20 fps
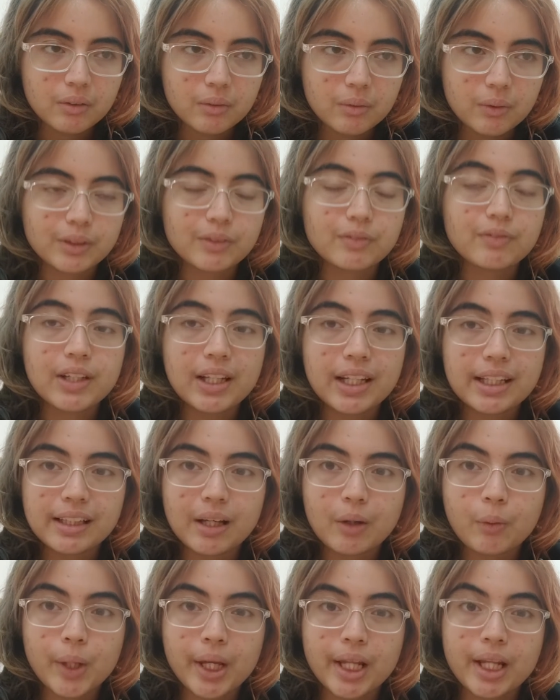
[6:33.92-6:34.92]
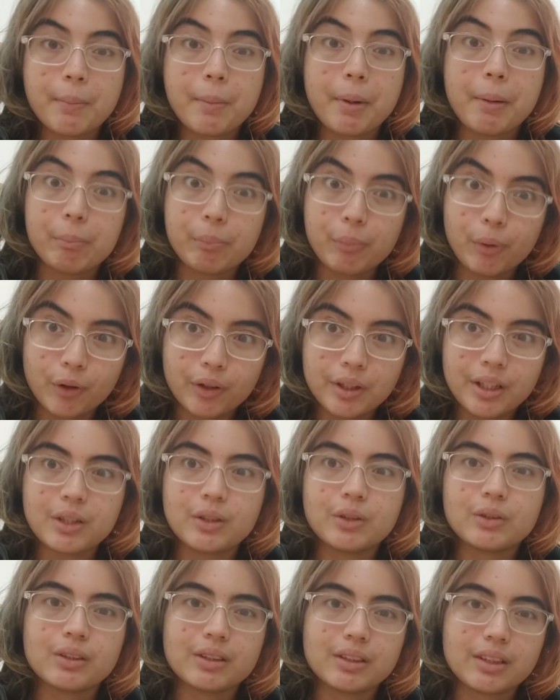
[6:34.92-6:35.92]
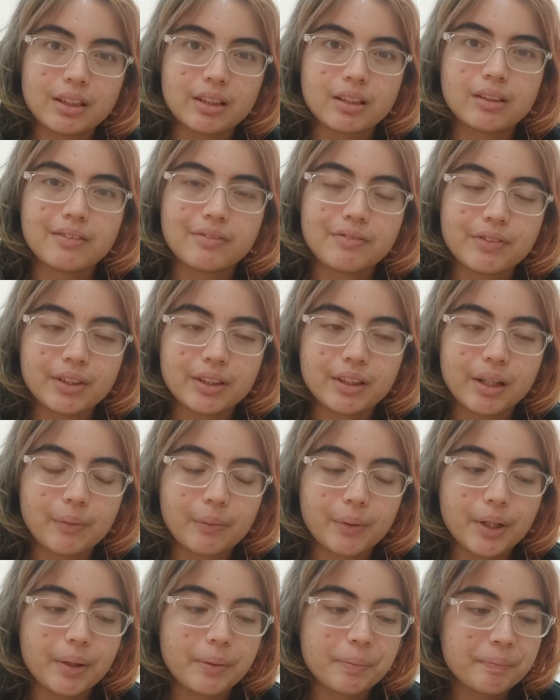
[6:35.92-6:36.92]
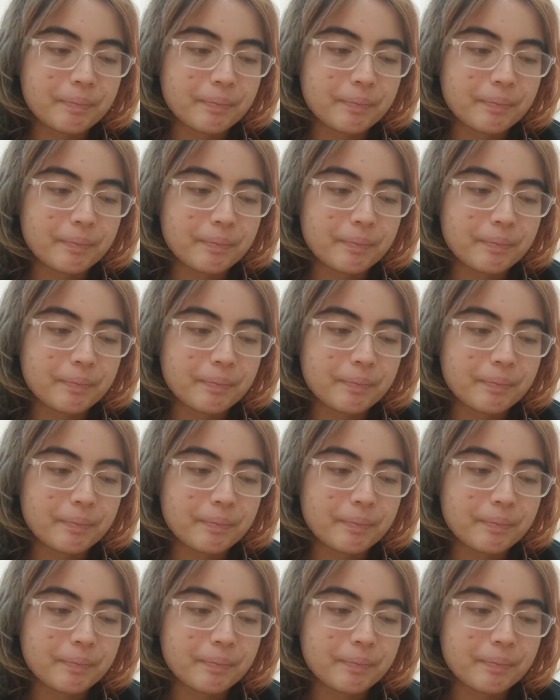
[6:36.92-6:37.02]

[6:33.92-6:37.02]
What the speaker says: was feeling that way, and then my body also started to feel that way.